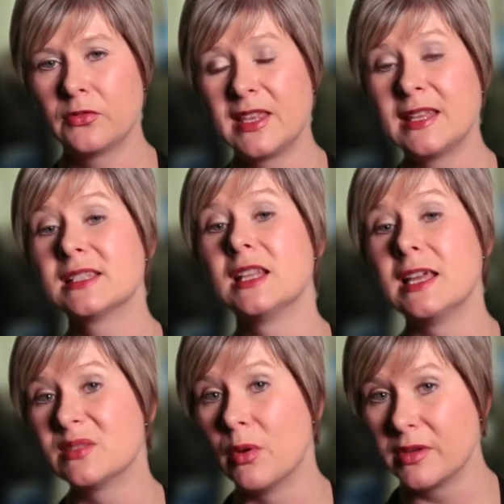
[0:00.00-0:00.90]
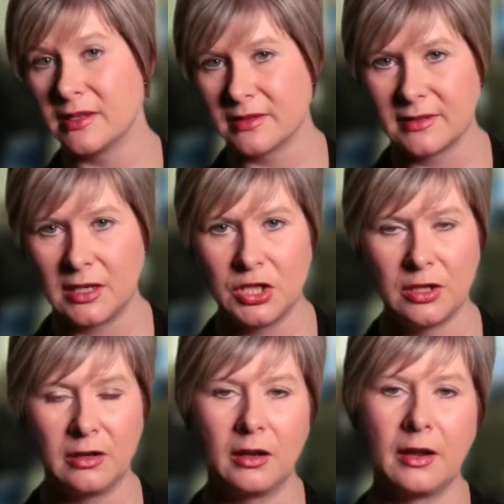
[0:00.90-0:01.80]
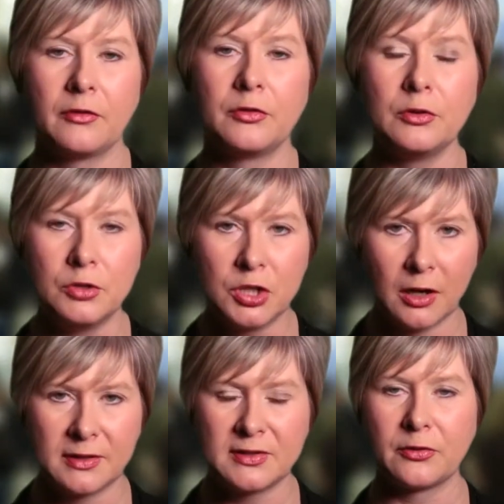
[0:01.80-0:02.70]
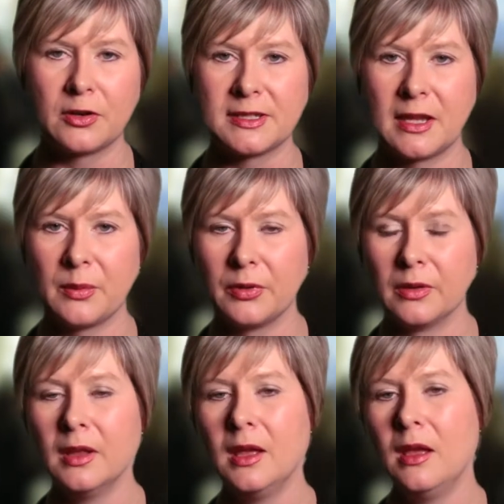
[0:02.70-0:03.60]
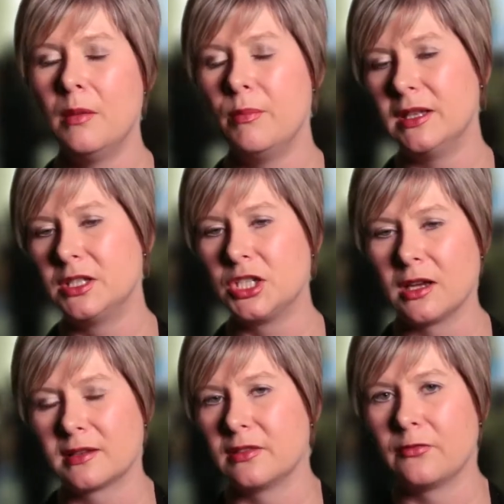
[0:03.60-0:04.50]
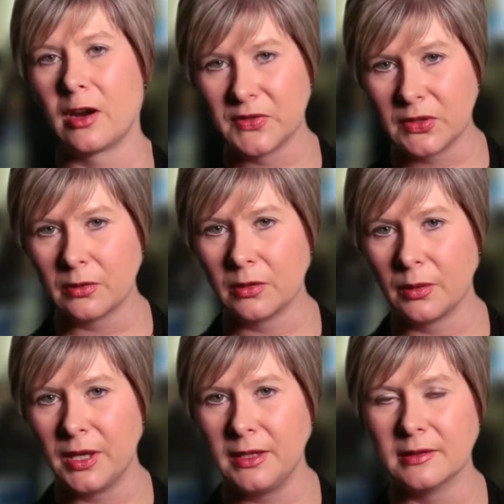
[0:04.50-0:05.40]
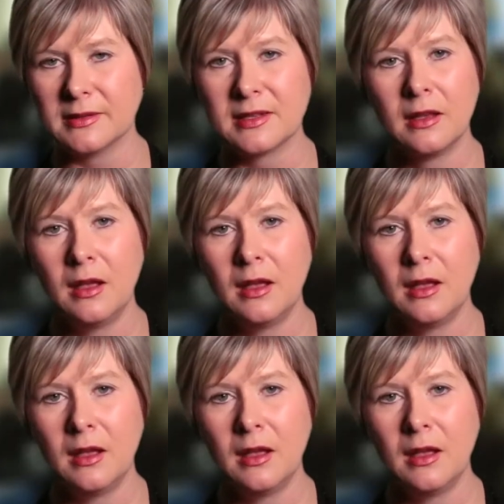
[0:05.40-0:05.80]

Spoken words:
Things like smoking cessation, like flu shots, for example, meds checks and pharmaceutical opinions.